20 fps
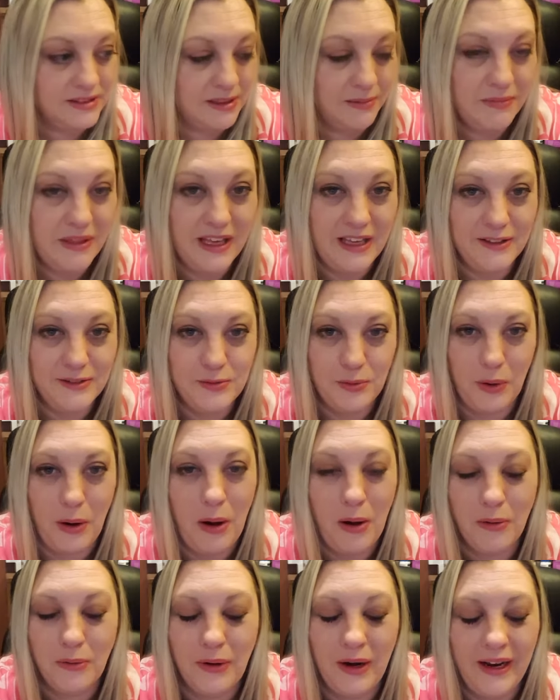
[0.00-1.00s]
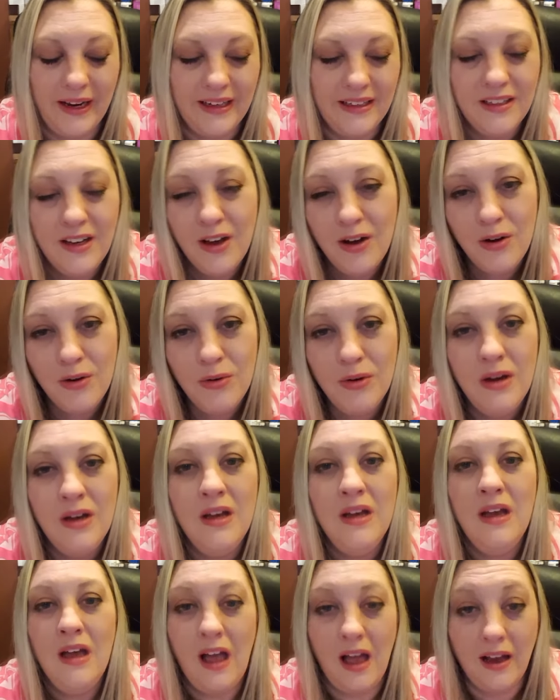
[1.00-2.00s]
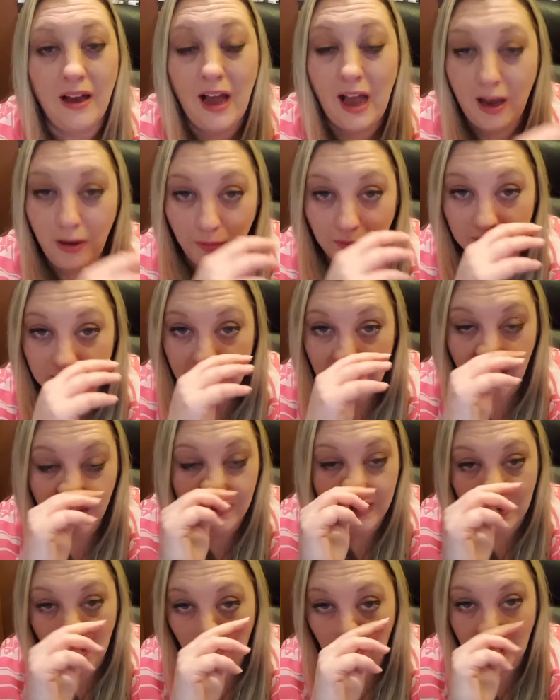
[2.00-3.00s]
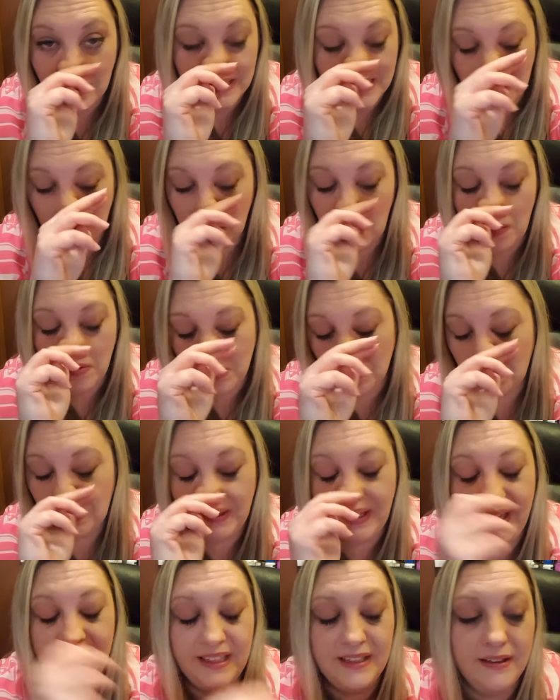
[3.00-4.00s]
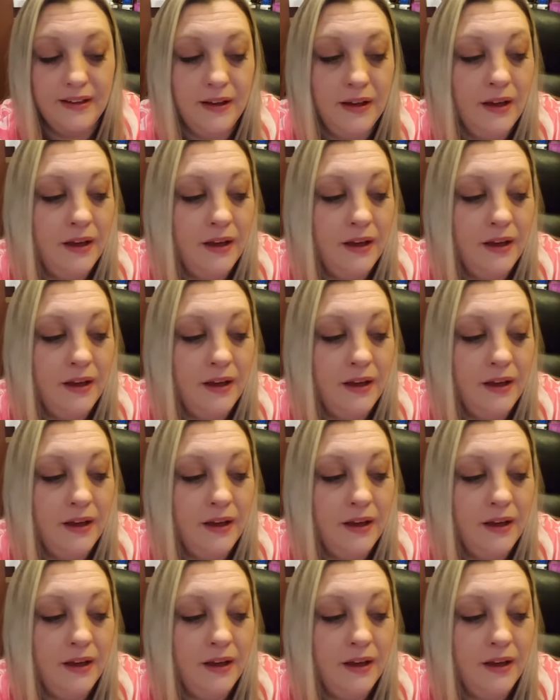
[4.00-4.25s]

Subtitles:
Something's wrong, right? No, a guy was having a heart attack on the plane.